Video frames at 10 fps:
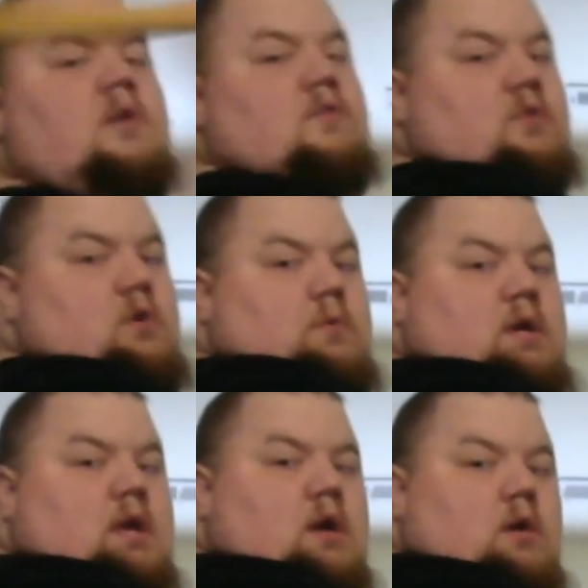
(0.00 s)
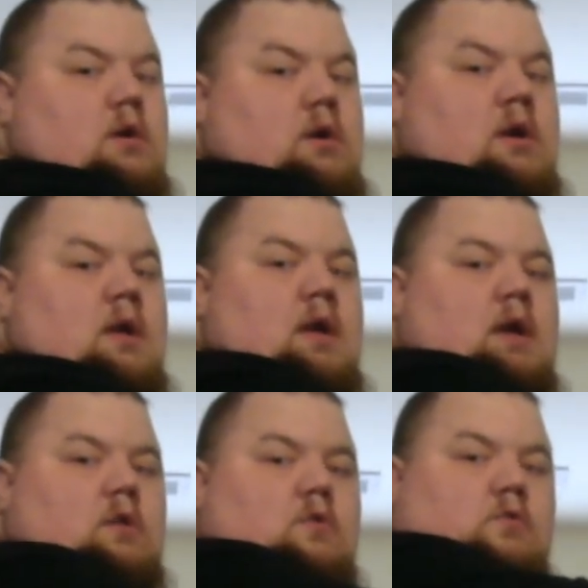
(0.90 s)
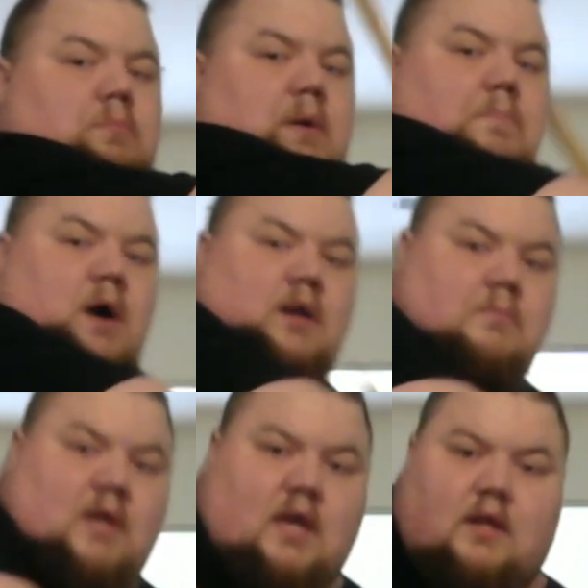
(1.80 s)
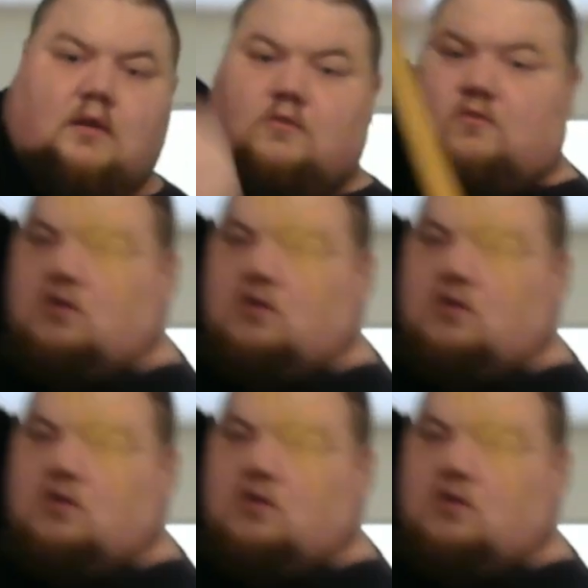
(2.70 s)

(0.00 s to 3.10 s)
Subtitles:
to go here, and use my body mechanics to